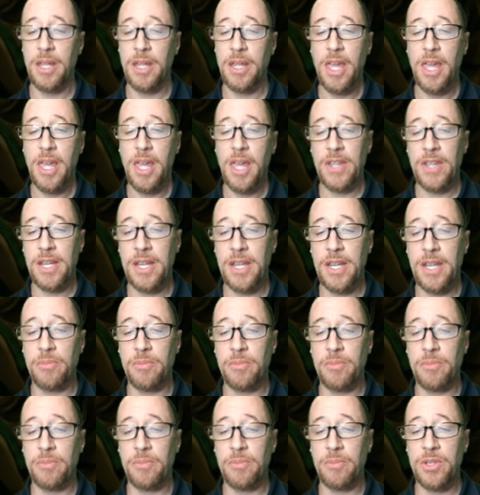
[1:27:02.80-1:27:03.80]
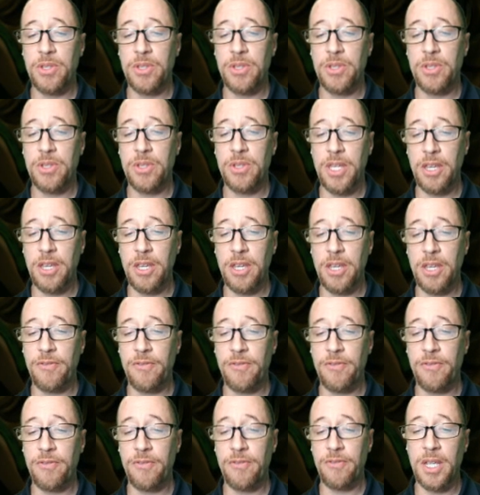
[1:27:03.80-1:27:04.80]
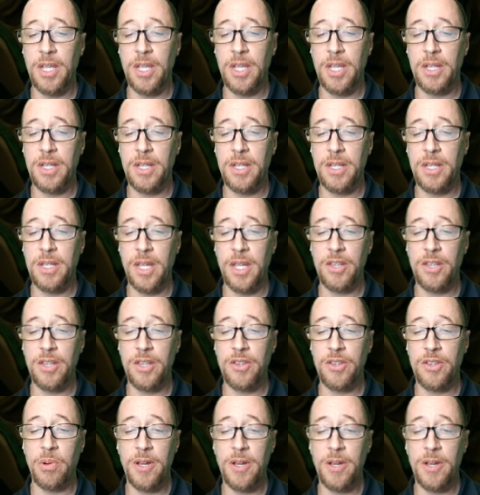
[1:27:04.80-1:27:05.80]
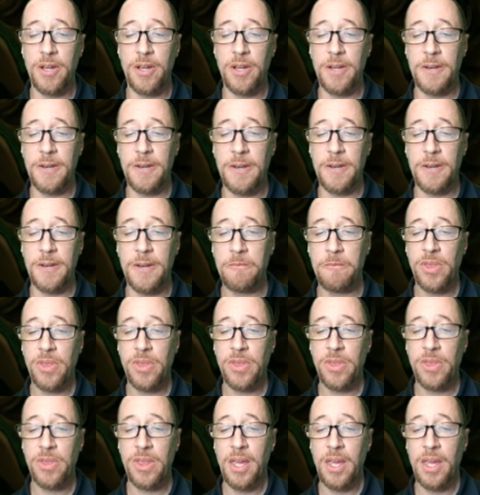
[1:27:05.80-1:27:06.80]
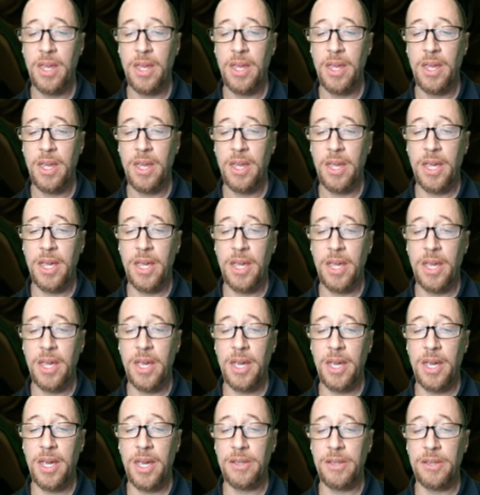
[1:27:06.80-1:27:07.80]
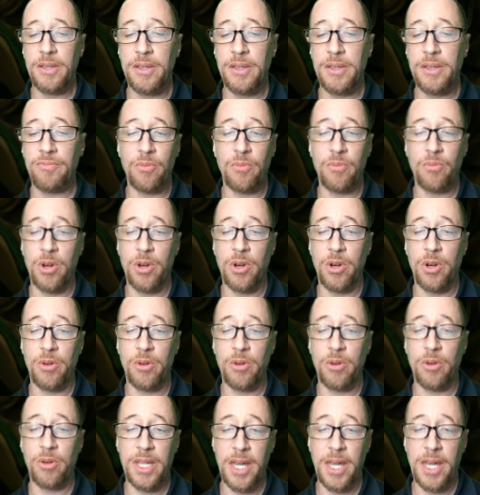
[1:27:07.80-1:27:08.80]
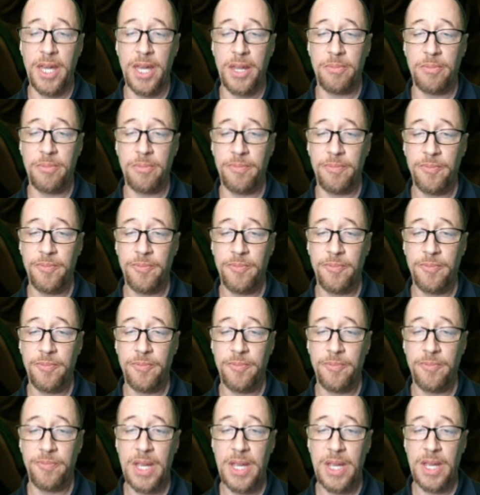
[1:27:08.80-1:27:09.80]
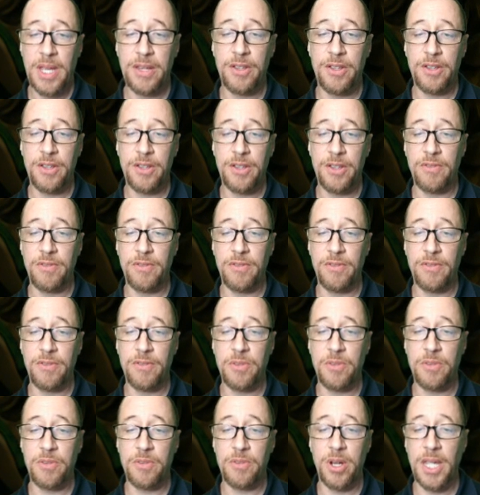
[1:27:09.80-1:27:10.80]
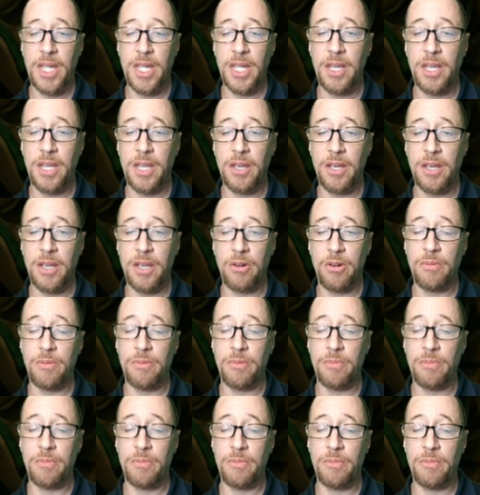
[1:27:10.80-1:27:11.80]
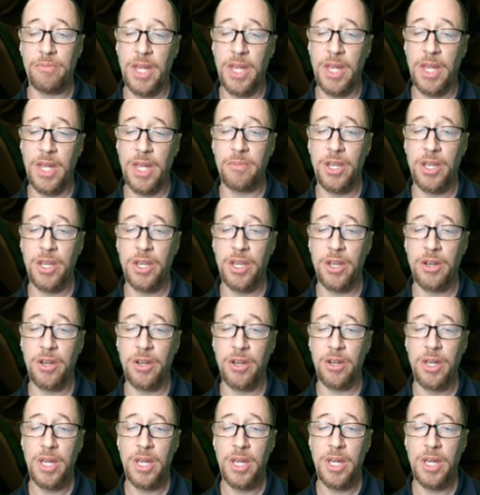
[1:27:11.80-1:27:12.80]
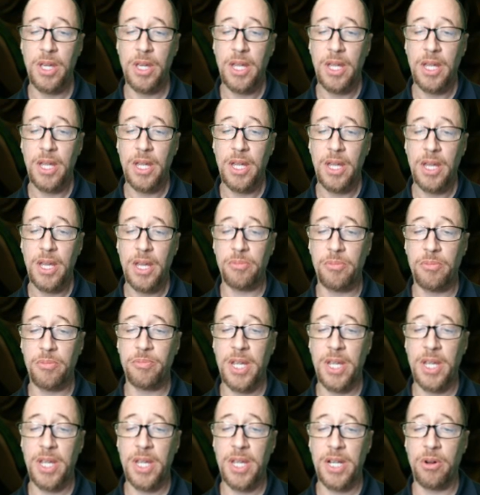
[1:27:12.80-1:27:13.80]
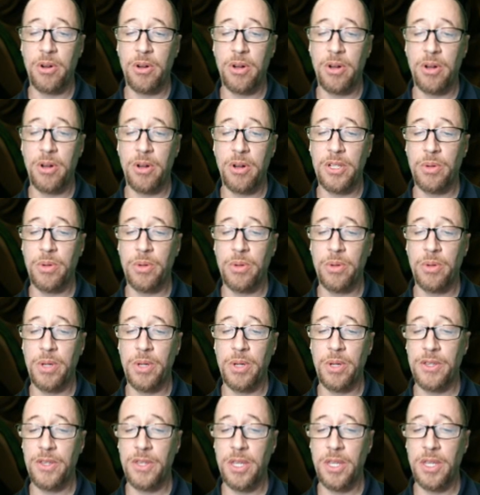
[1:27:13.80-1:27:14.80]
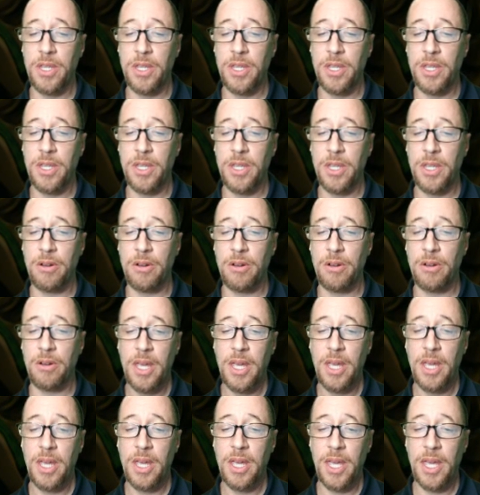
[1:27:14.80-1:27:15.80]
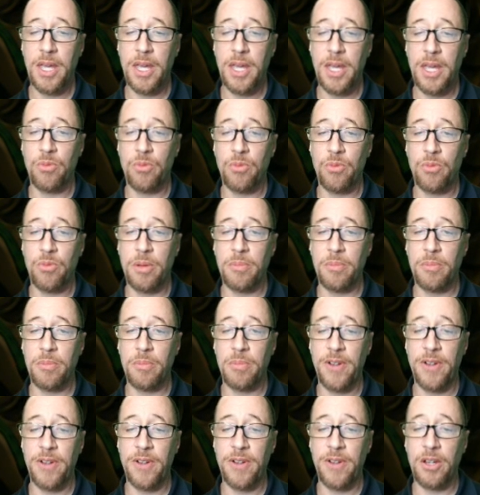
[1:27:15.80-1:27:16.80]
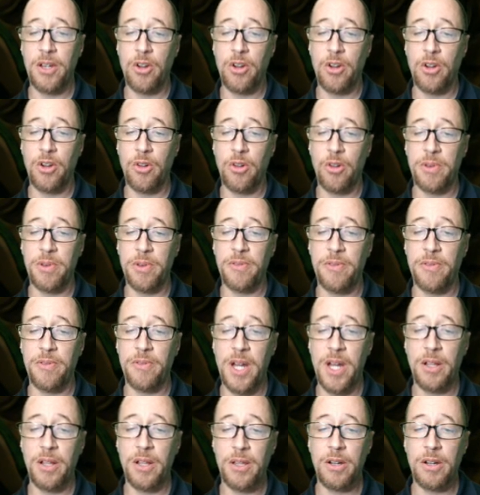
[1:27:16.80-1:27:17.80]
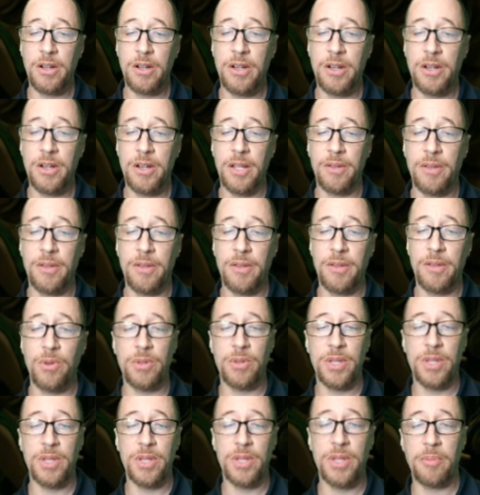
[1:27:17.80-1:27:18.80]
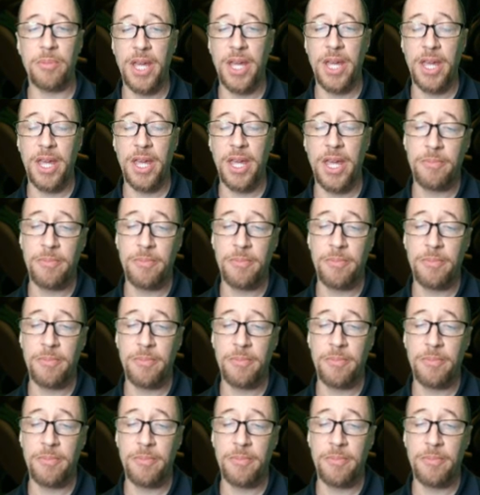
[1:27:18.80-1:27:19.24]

If that knight comes here afterwards, he could take this pawn, and then what do I get? I still have this pawn hanging. Oh, knight comes here, double protects the pawn, his queen is here, and we're going to be fighting on an open file. Okay, we'll go with that plan.